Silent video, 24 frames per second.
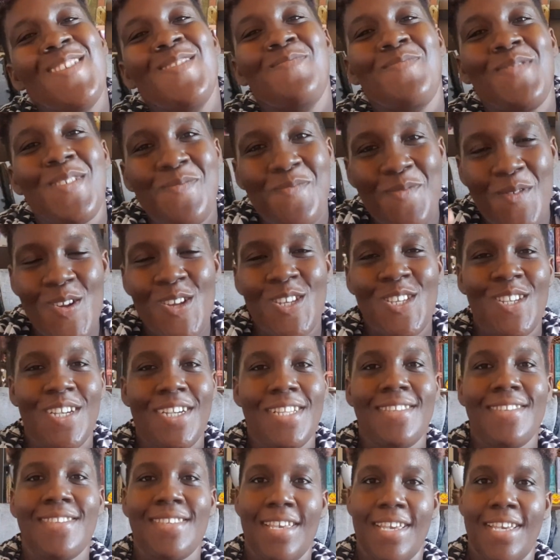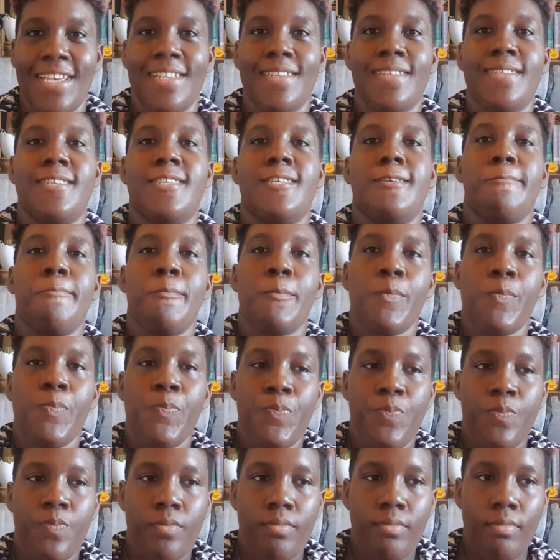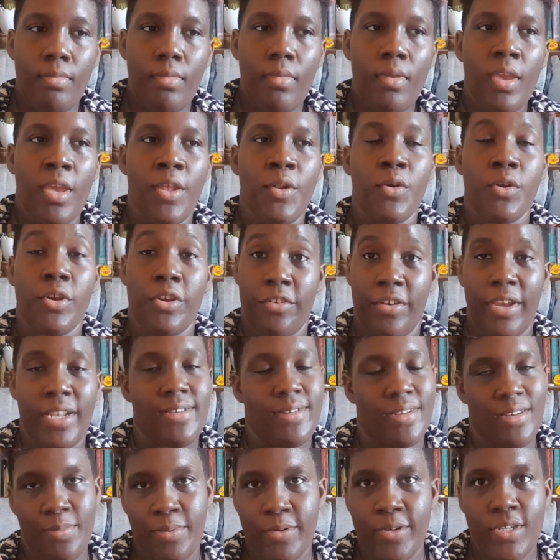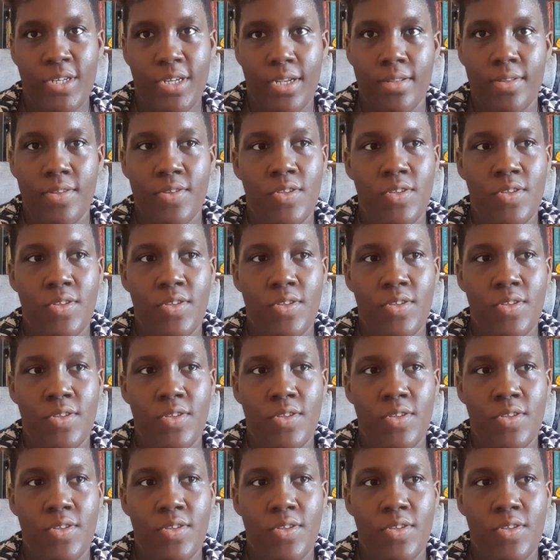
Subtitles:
But potions is, creating the potions.